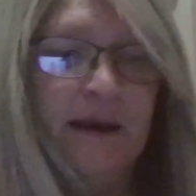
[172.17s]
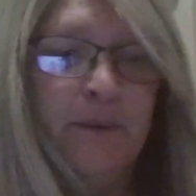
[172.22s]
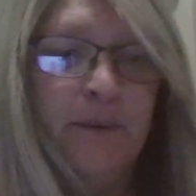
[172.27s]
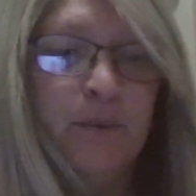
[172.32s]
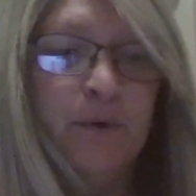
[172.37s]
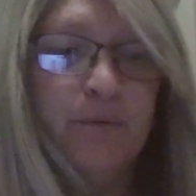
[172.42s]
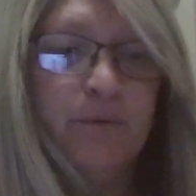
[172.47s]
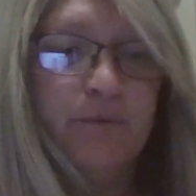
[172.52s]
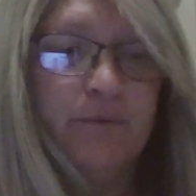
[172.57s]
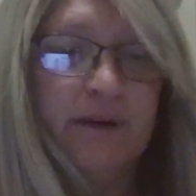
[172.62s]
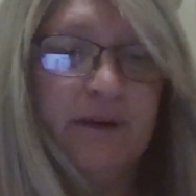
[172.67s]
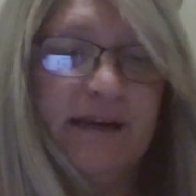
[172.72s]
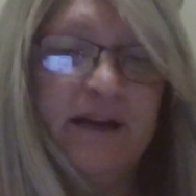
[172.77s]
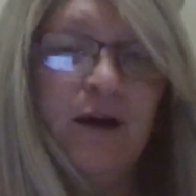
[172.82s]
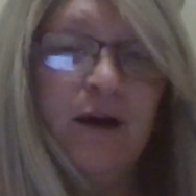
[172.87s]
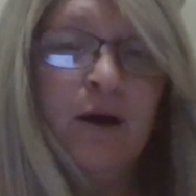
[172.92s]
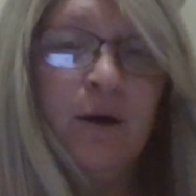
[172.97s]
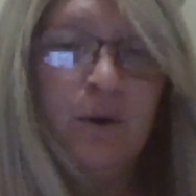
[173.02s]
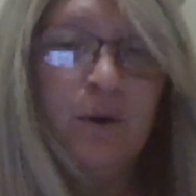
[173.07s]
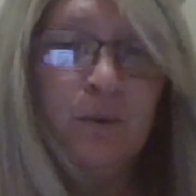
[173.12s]
they were
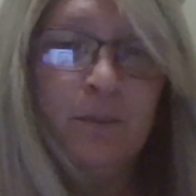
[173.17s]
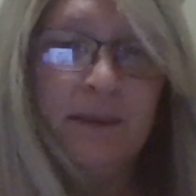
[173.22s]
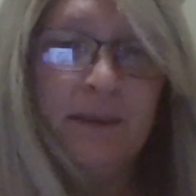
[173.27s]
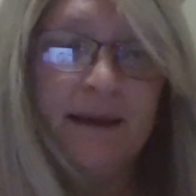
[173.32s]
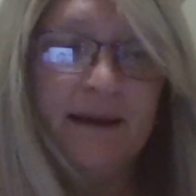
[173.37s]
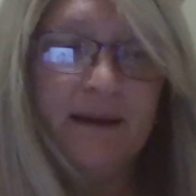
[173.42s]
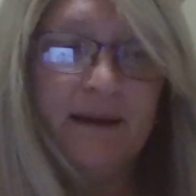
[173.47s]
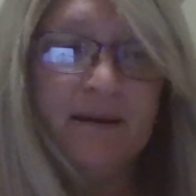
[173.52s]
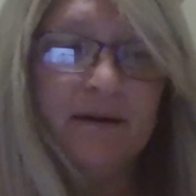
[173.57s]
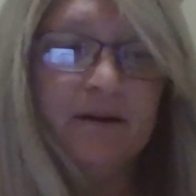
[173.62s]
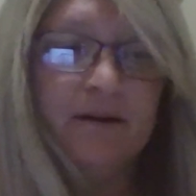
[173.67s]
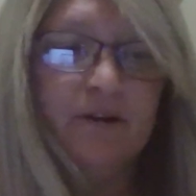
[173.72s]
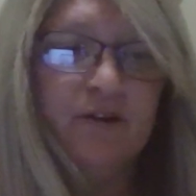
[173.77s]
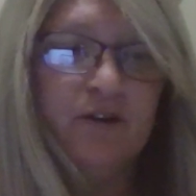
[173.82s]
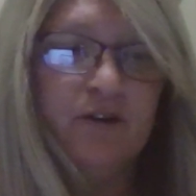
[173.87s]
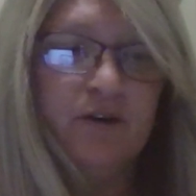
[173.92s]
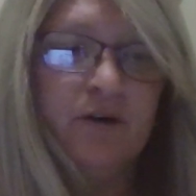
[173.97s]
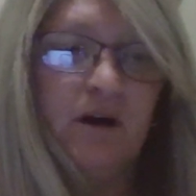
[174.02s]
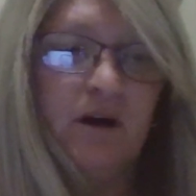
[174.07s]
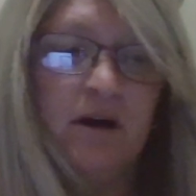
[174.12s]
rehoming
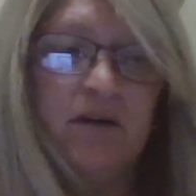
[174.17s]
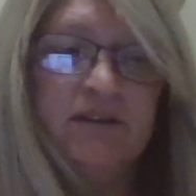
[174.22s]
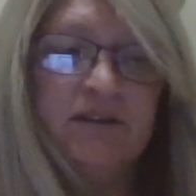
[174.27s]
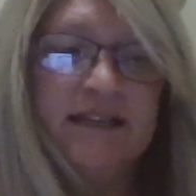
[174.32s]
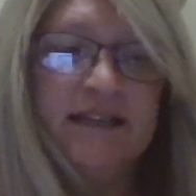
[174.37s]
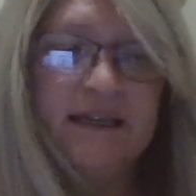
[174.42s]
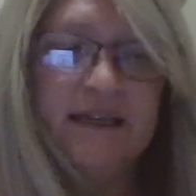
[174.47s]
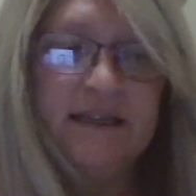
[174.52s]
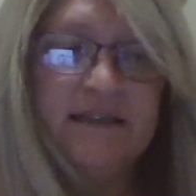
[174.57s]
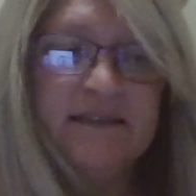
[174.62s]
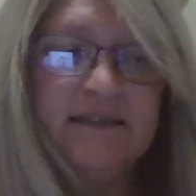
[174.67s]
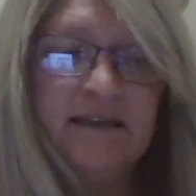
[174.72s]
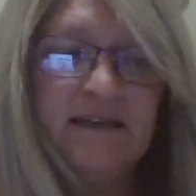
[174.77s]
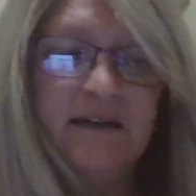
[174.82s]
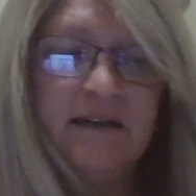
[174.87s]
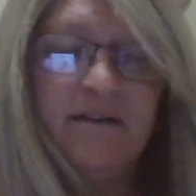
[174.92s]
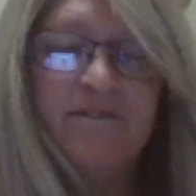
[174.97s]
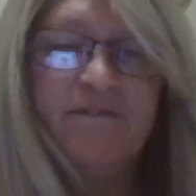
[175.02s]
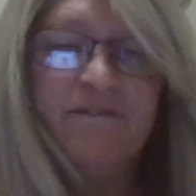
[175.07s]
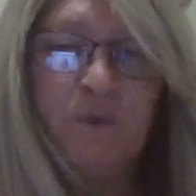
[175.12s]
their
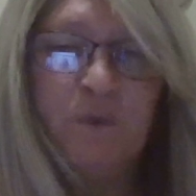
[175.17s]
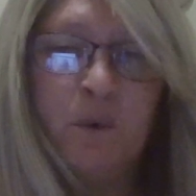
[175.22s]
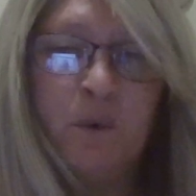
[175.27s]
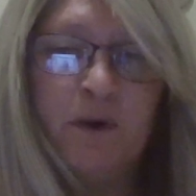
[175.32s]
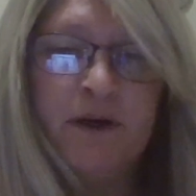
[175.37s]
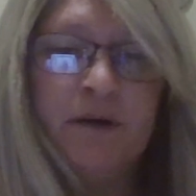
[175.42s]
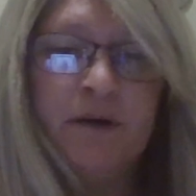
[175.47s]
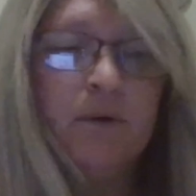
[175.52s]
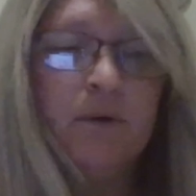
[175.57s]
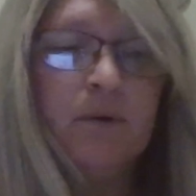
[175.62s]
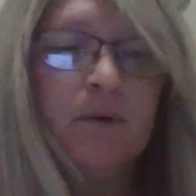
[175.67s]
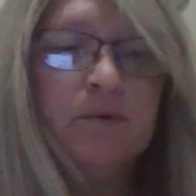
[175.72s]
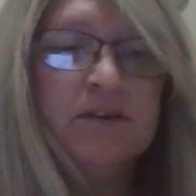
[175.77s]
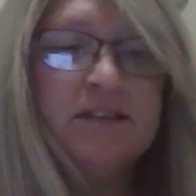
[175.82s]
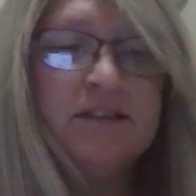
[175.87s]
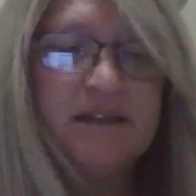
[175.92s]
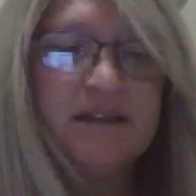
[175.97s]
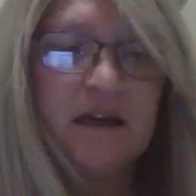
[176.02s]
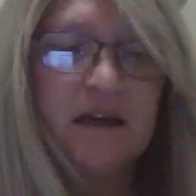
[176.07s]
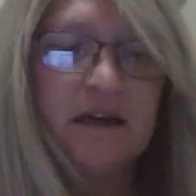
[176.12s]
autistic four year old
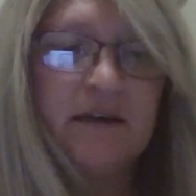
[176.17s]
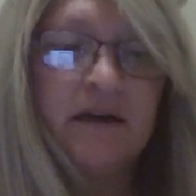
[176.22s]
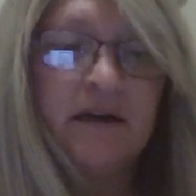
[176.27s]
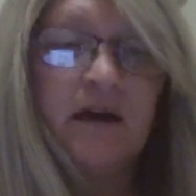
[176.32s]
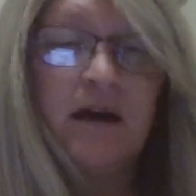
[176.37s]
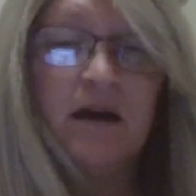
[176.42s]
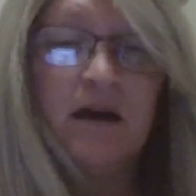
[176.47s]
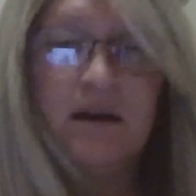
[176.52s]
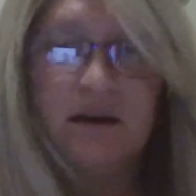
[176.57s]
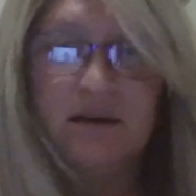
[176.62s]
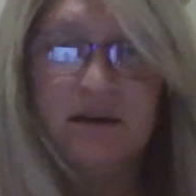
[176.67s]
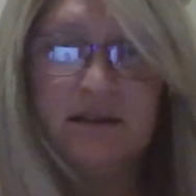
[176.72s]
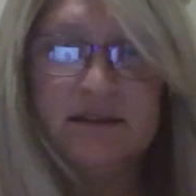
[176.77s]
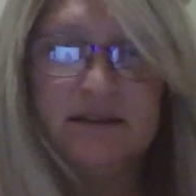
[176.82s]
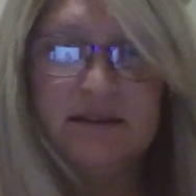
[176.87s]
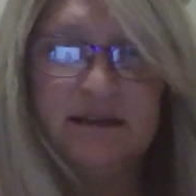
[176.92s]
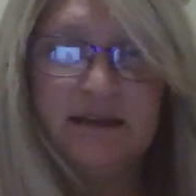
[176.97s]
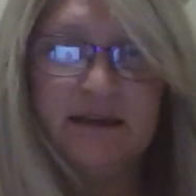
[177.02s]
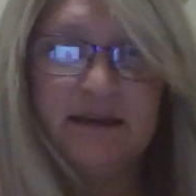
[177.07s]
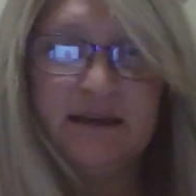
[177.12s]
son,
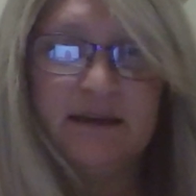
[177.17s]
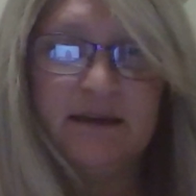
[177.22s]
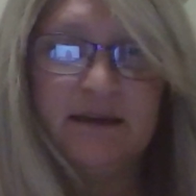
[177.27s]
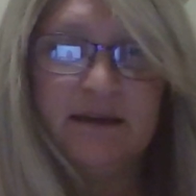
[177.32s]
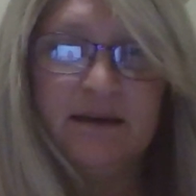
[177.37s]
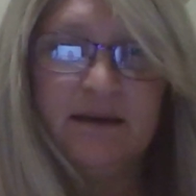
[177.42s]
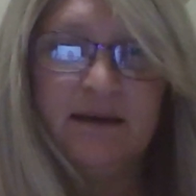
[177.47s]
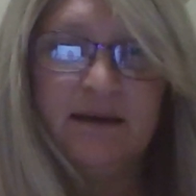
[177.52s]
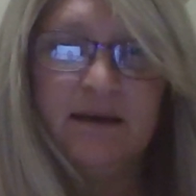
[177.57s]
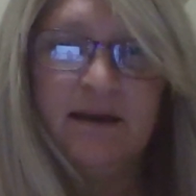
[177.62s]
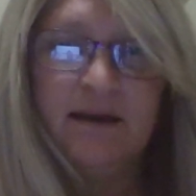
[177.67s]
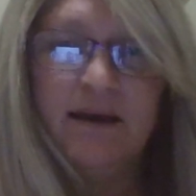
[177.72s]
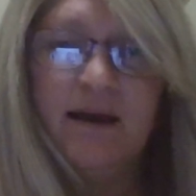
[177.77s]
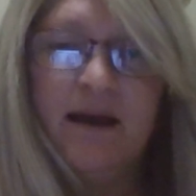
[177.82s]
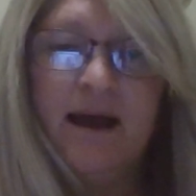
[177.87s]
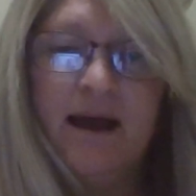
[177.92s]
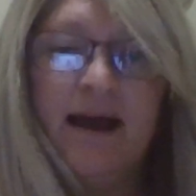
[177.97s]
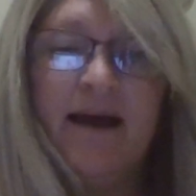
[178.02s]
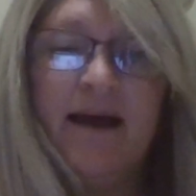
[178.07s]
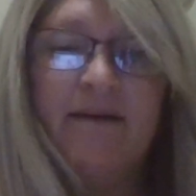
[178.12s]
Huxley,
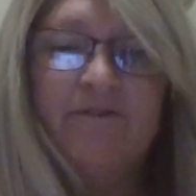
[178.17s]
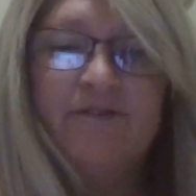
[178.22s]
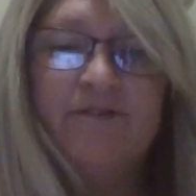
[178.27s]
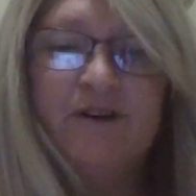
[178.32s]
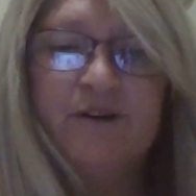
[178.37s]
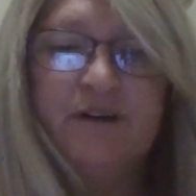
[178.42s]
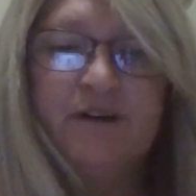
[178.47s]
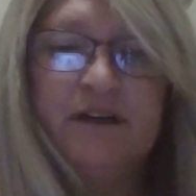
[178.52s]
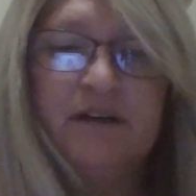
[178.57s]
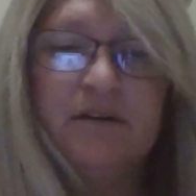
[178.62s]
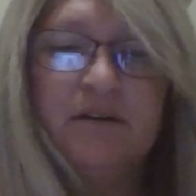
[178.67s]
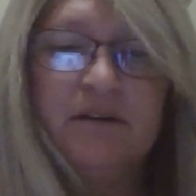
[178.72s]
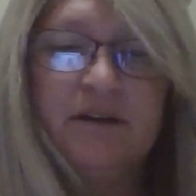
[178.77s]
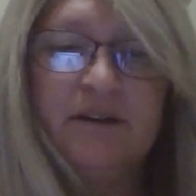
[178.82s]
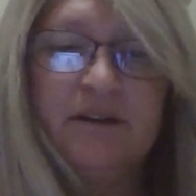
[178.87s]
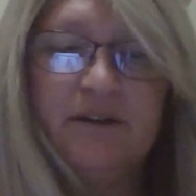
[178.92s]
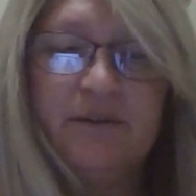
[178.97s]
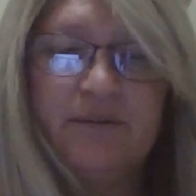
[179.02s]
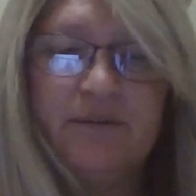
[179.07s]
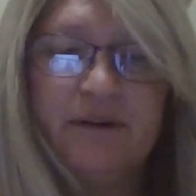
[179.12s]
after nearly
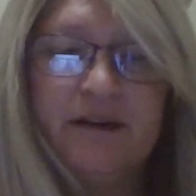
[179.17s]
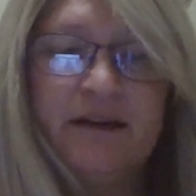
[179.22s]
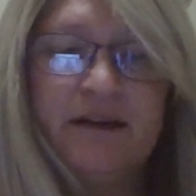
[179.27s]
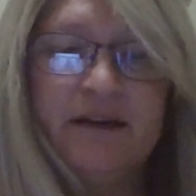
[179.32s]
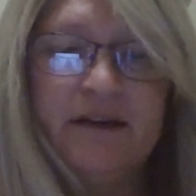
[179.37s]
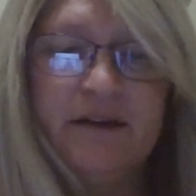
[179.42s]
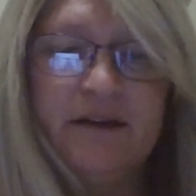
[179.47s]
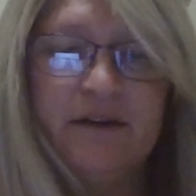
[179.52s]
three